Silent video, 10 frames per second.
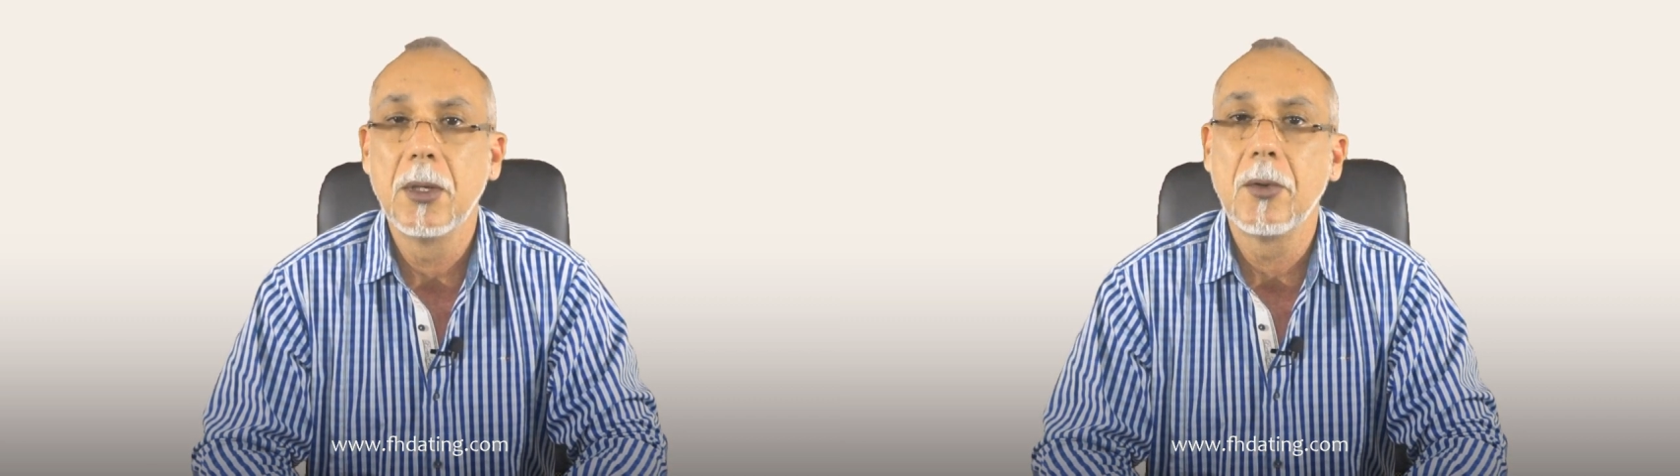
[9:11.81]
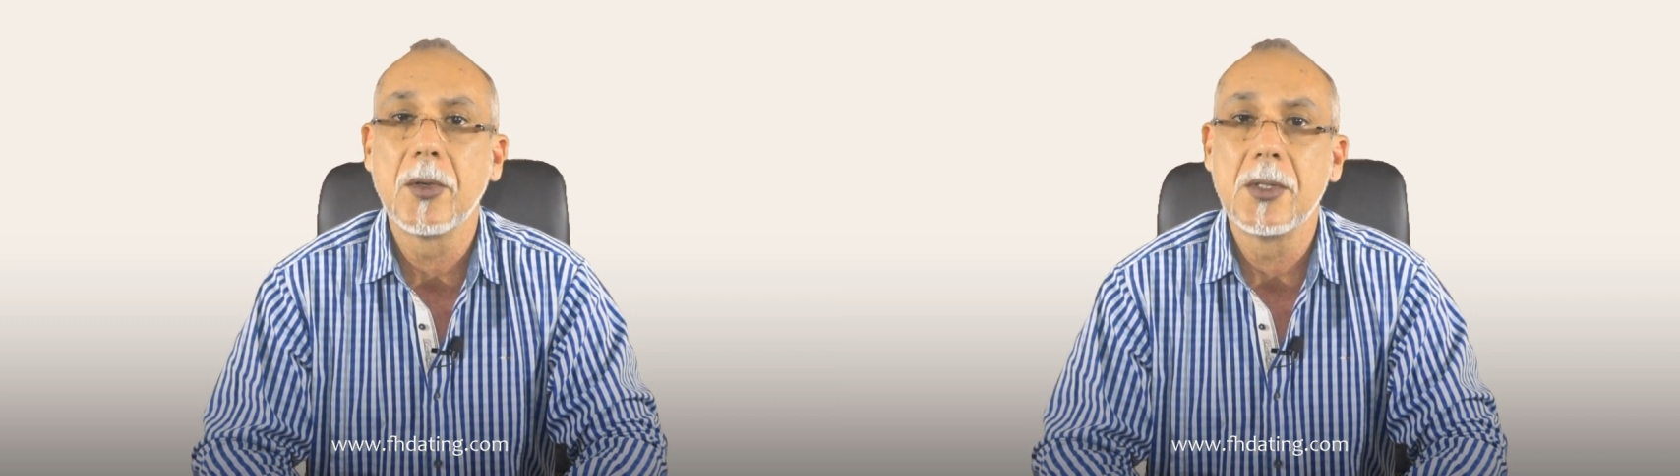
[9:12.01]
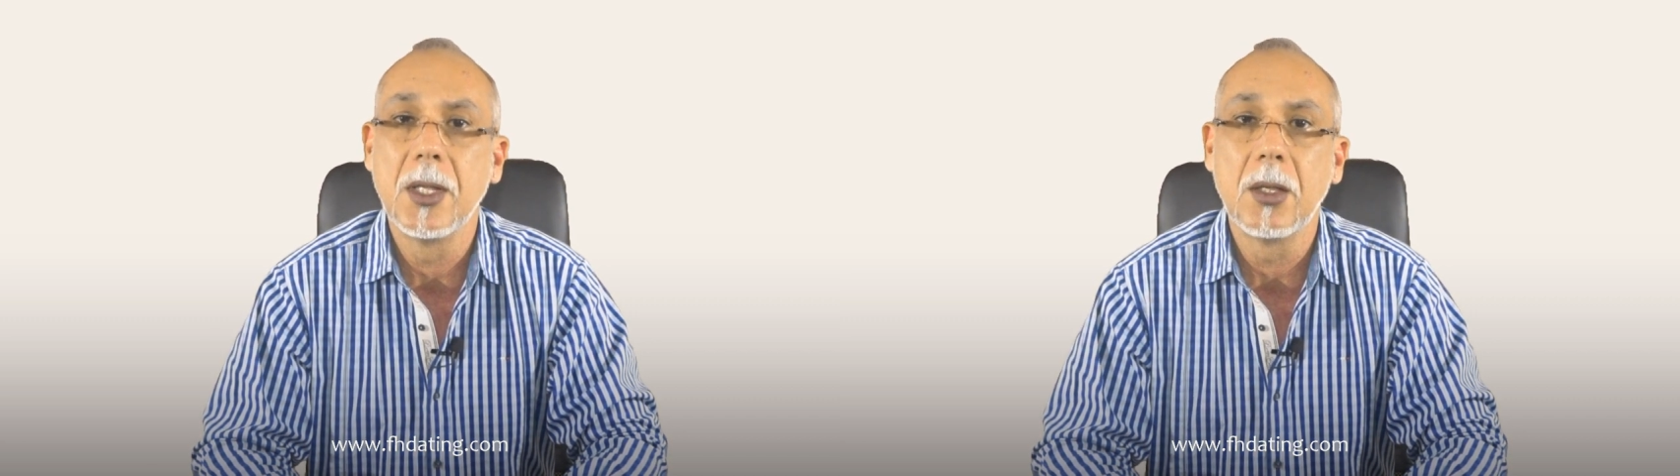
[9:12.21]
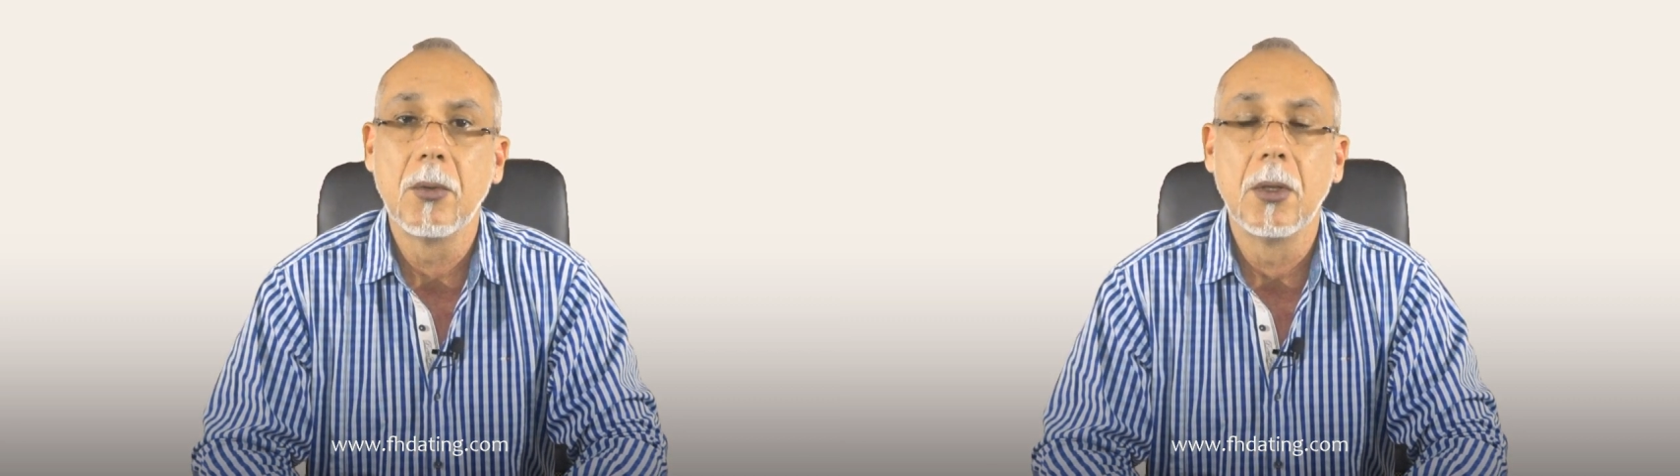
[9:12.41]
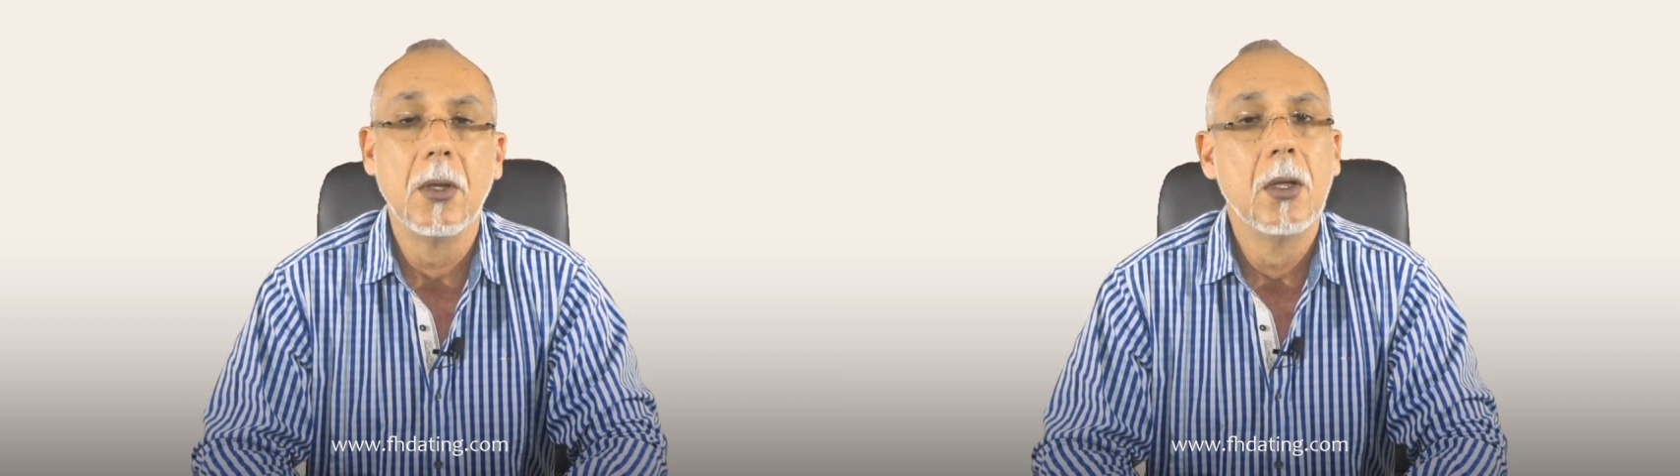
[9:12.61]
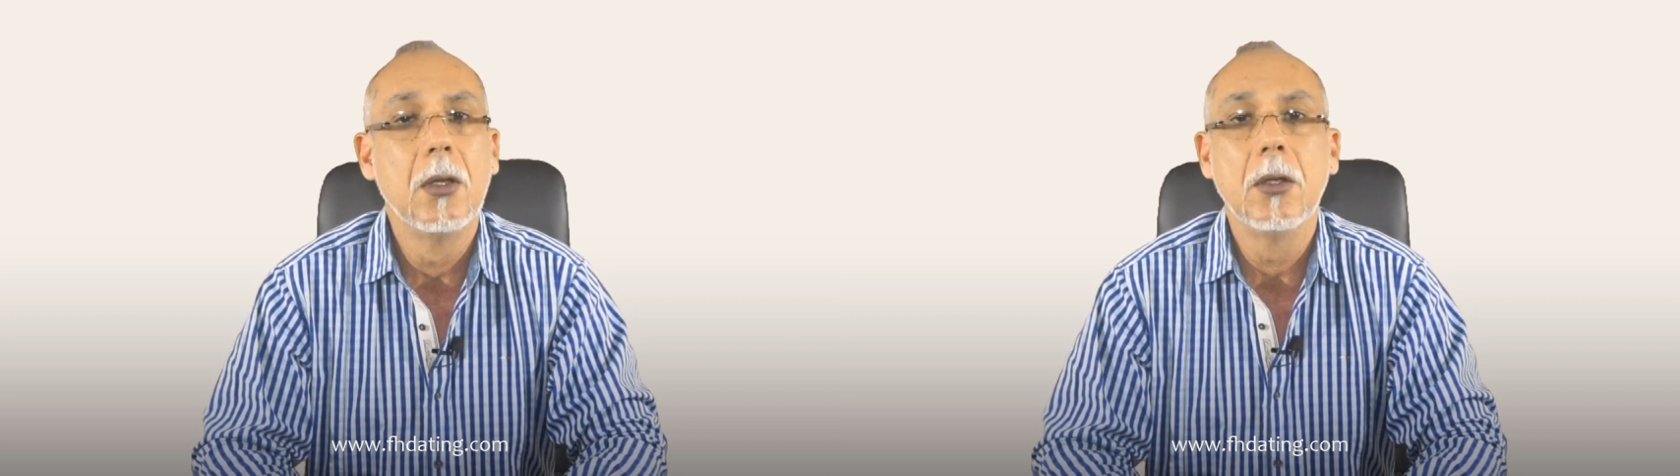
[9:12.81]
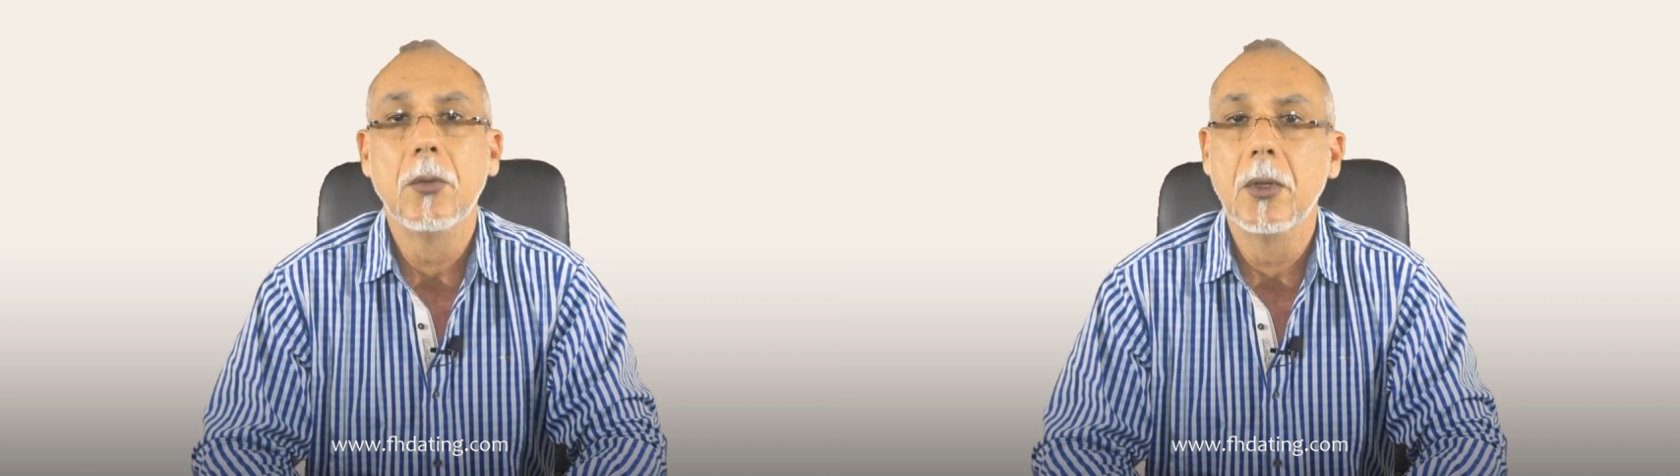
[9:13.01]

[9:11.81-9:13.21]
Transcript: because that one you